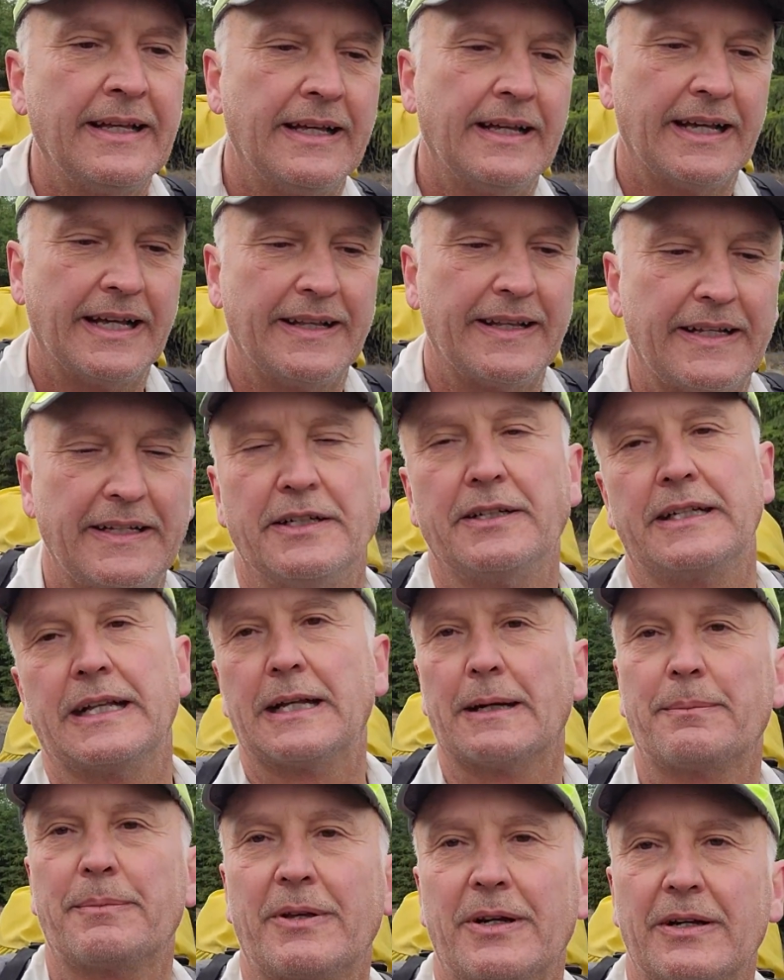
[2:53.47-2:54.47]
And then you get
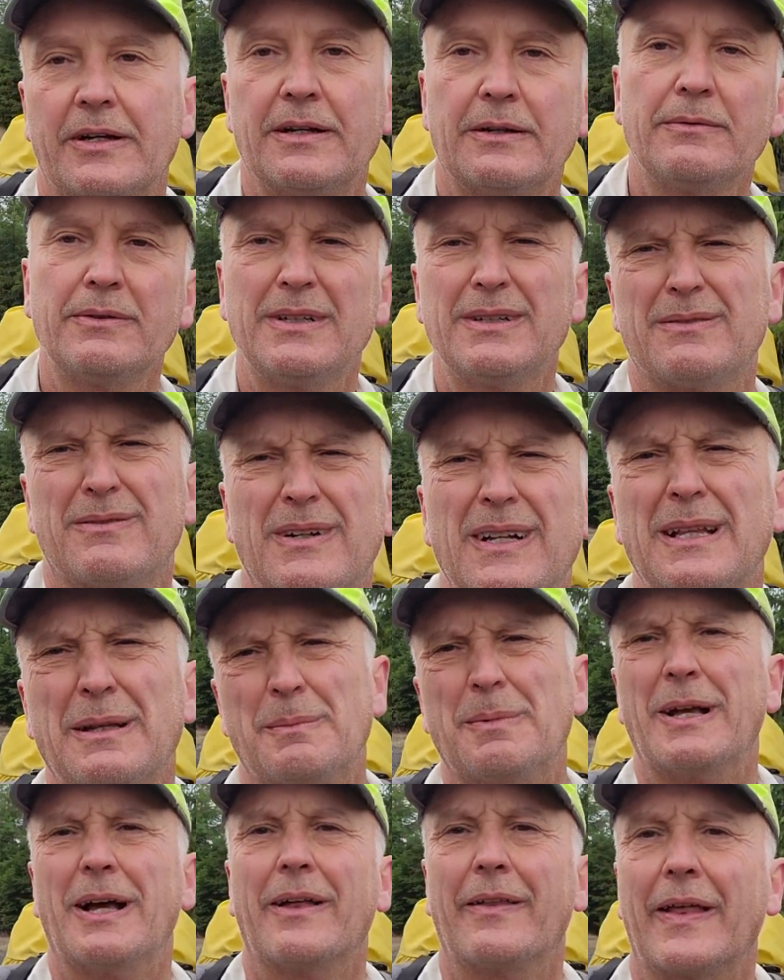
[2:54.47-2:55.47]
up there and it wouldn't really
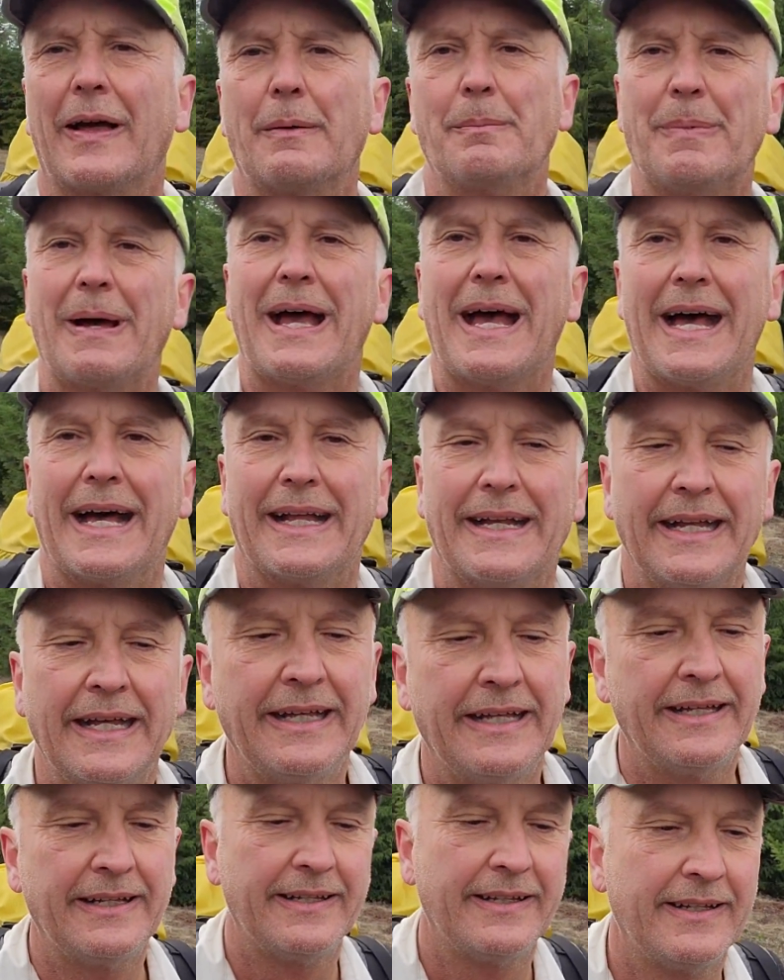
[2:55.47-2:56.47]
be all that bad.
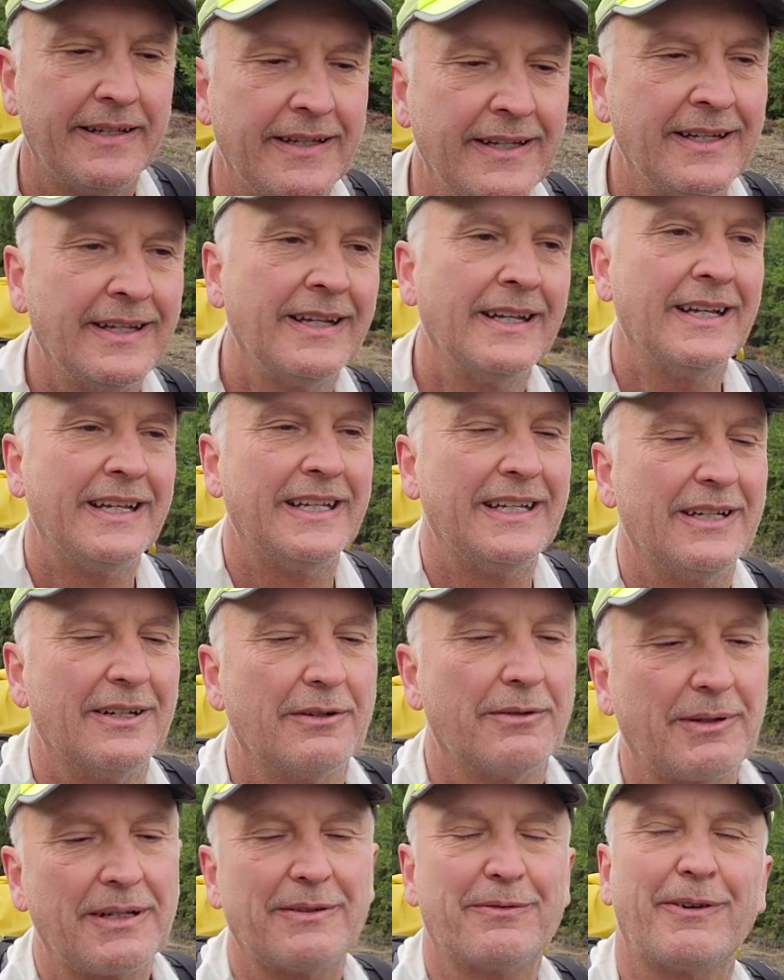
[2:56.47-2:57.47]

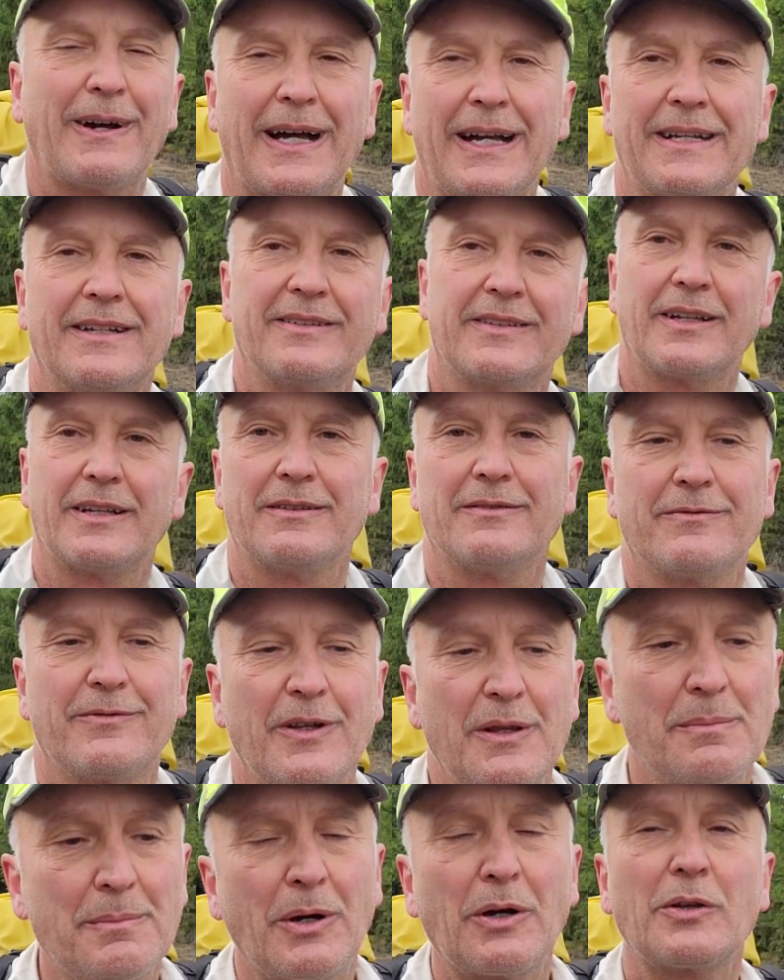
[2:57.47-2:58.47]
What you find is that for
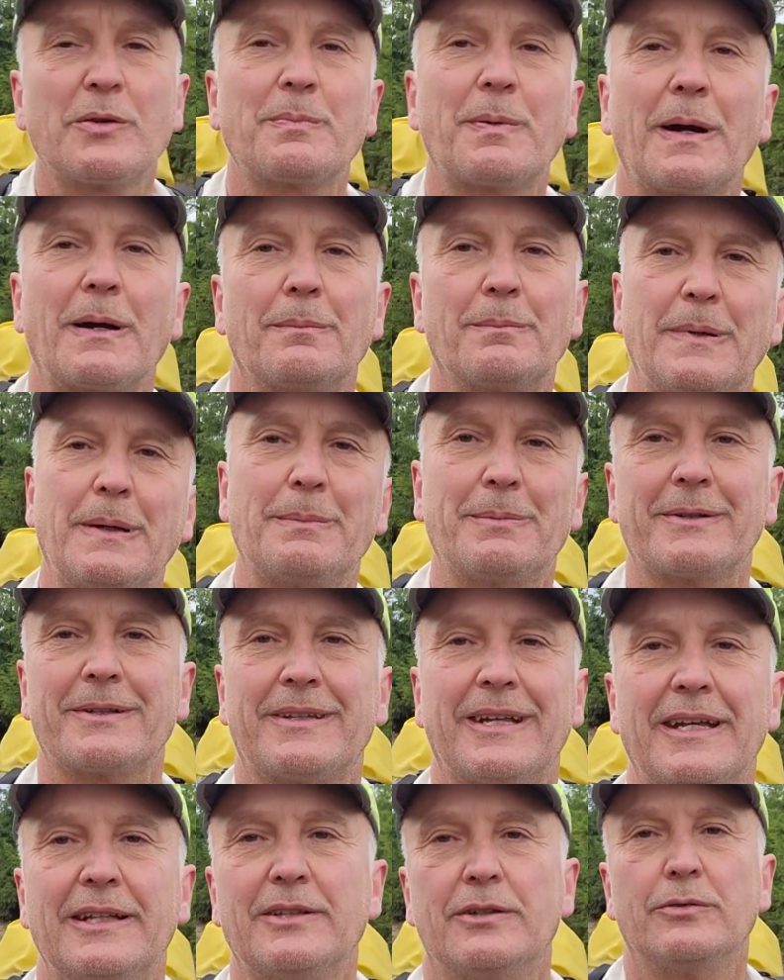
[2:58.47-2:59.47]
the most part, people
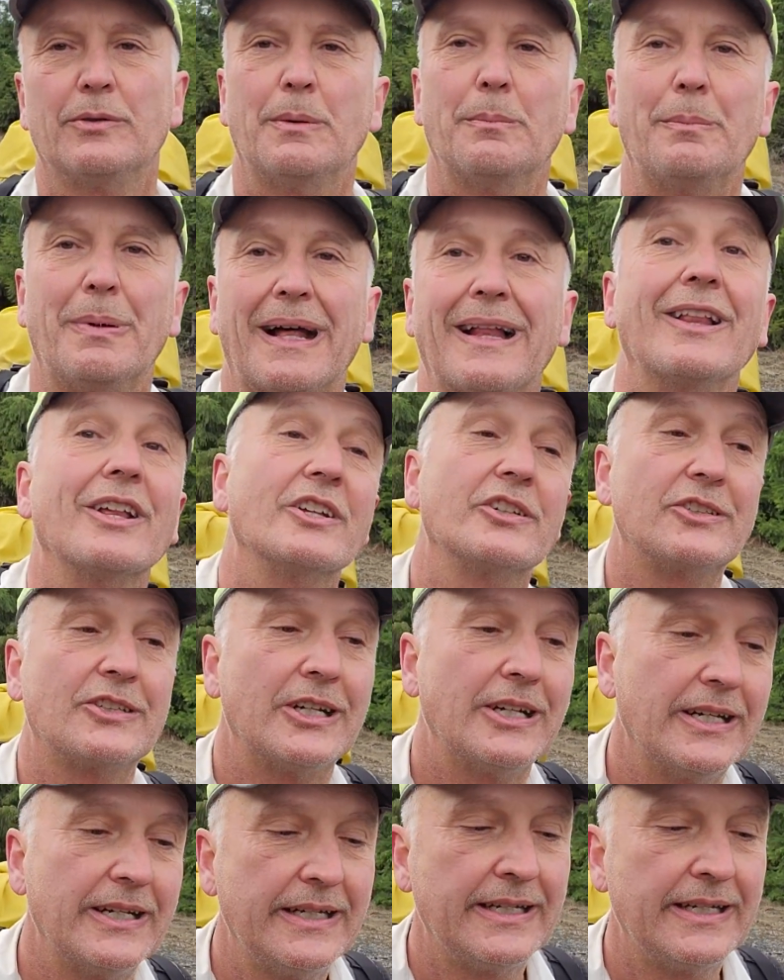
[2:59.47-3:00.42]
tend to embellish.